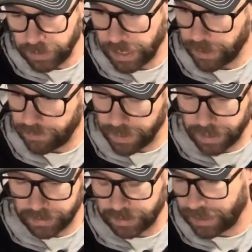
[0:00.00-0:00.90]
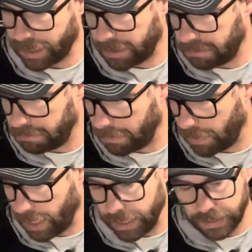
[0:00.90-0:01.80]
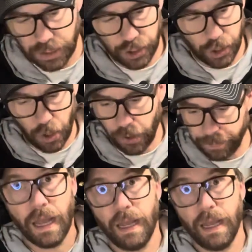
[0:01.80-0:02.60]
here is a little sharp.